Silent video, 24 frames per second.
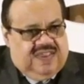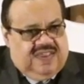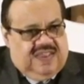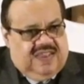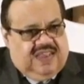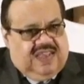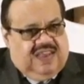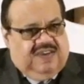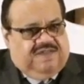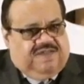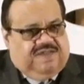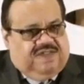
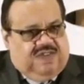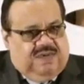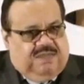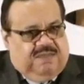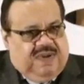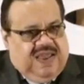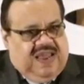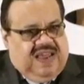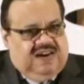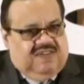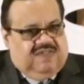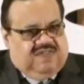if the
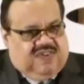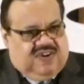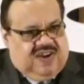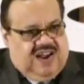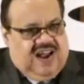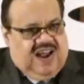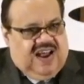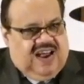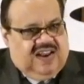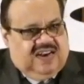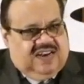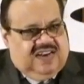man of
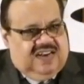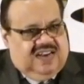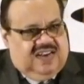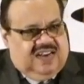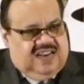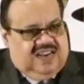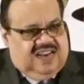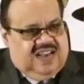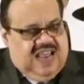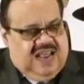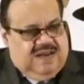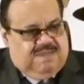God
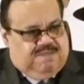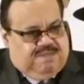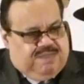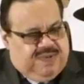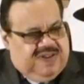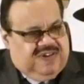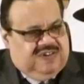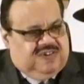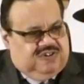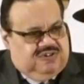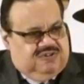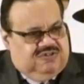had
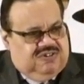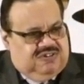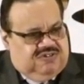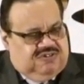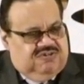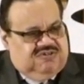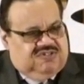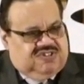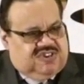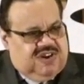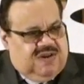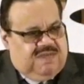bid you to
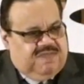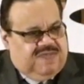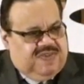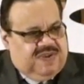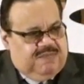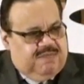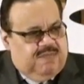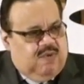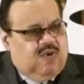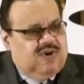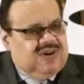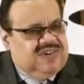do
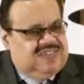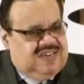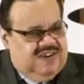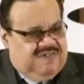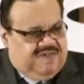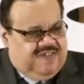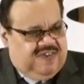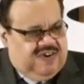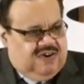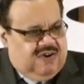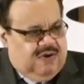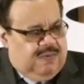something more
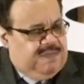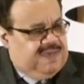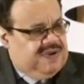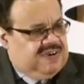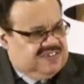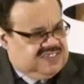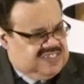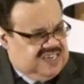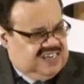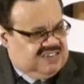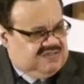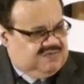difficult,
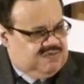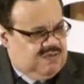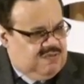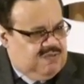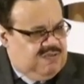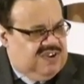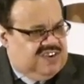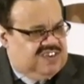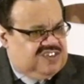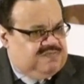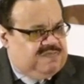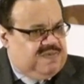because that's what
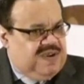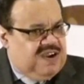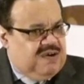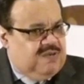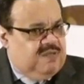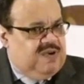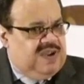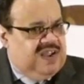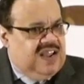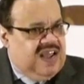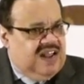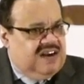we expect,
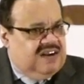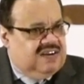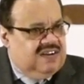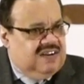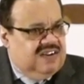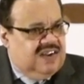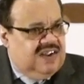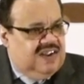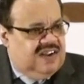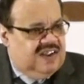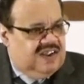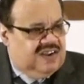we got to
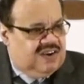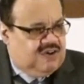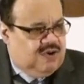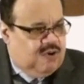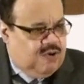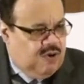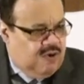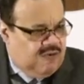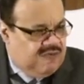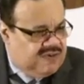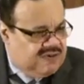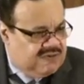
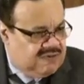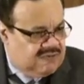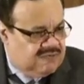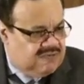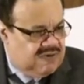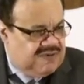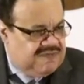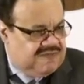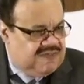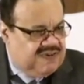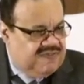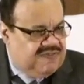go over the
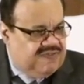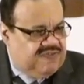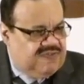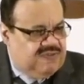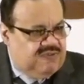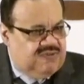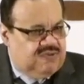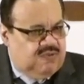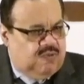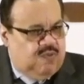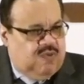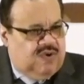river and
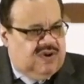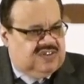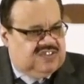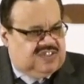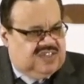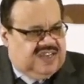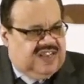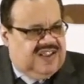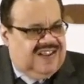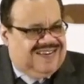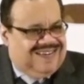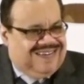through the woods to
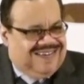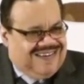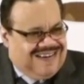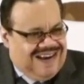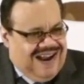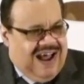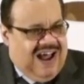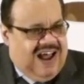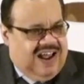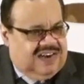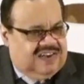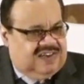get
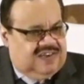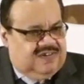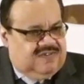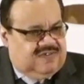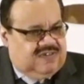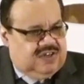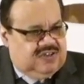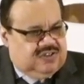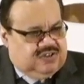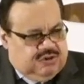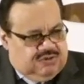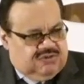God
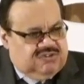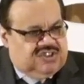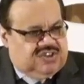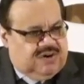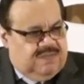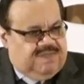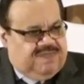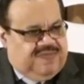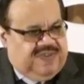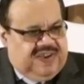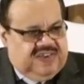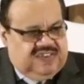to do
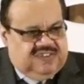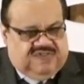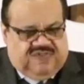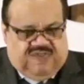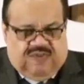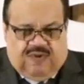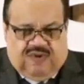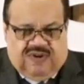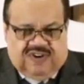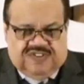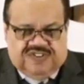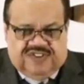some things
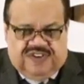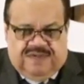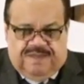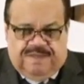for us.